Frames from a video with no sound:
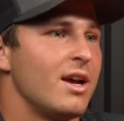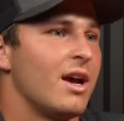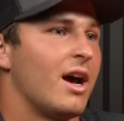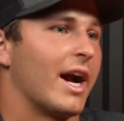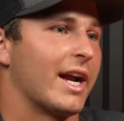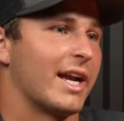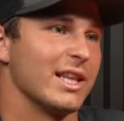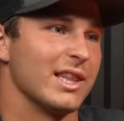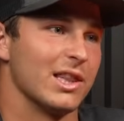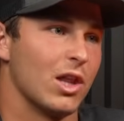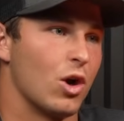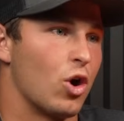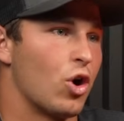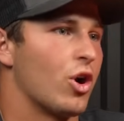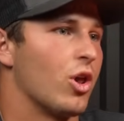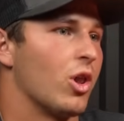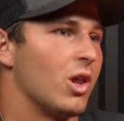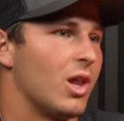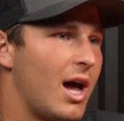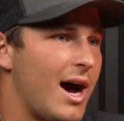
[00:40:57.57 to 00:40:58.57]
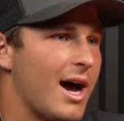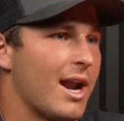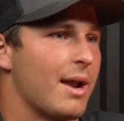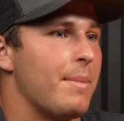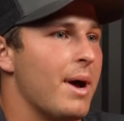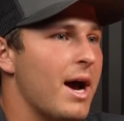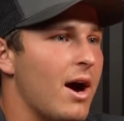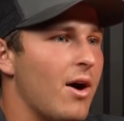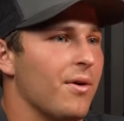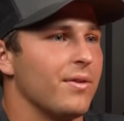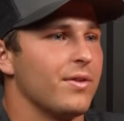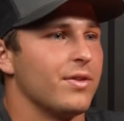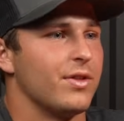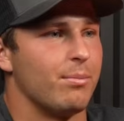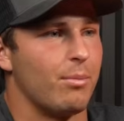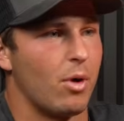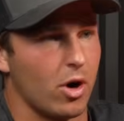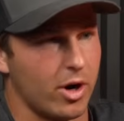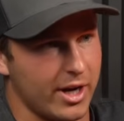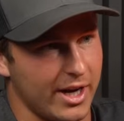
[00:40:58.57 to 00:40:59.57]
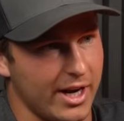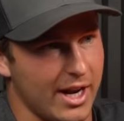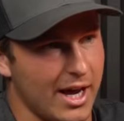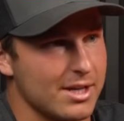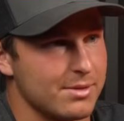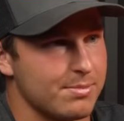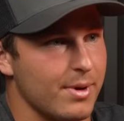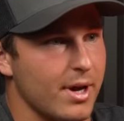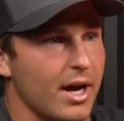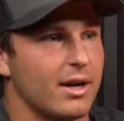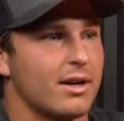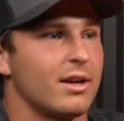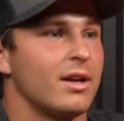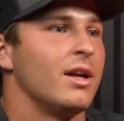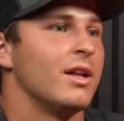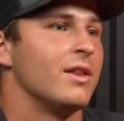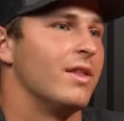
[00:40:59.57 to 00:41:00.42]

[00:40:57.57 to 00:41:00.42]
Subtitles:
I can learn a lot about the marketing aspect,